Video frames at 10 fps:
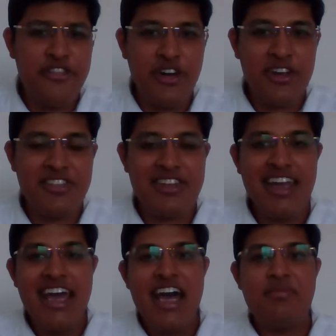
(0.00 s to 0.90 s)
First,
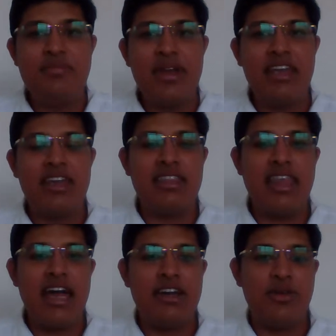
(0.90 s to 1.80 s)
being
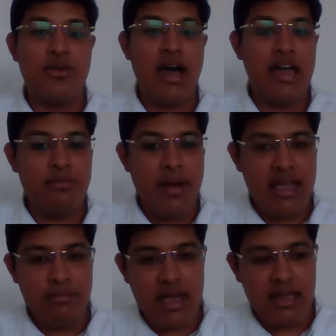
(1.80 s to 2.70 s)
that I
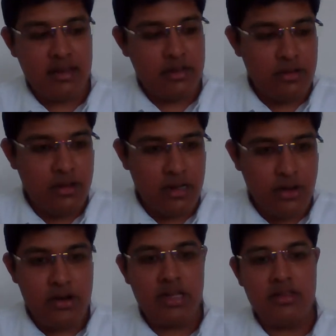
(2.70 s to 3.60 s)
by
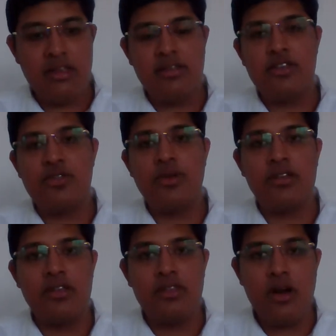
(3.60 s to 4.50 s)
during this
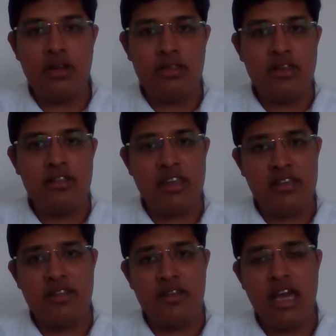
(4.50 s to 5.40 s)
situation, during this
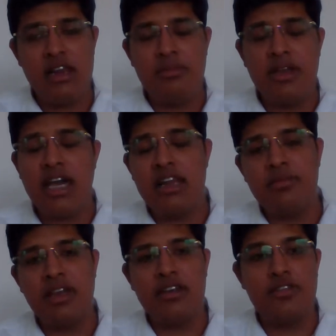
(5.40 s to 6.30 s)
session, I'll
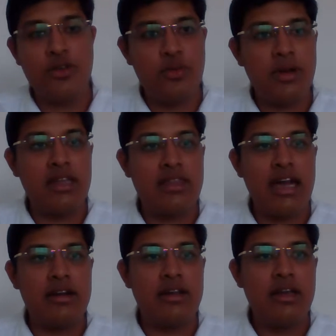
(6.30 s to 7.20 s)
be assuming
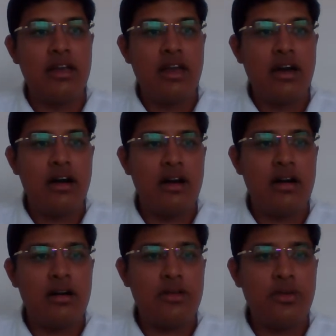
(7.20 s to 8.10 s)
that
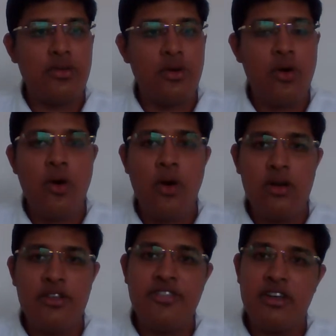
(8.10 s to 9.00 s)

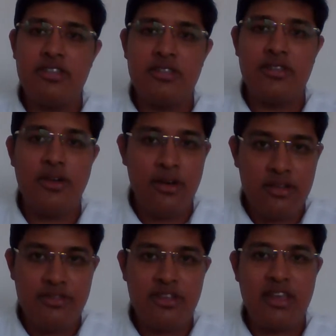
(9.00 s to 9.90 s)
all of
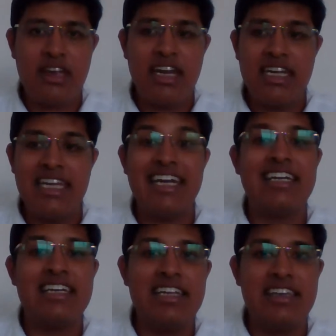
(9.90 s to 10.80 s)
us are getting
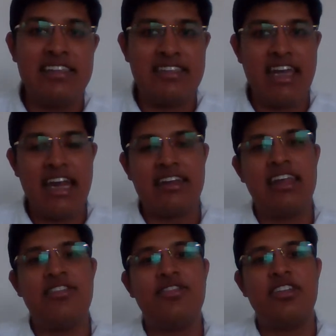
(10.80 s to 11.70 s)
at least at an
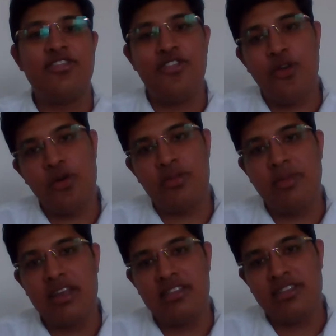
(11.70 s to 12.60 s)
average 4
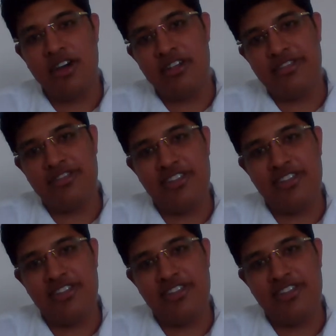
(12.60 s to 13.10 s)
months of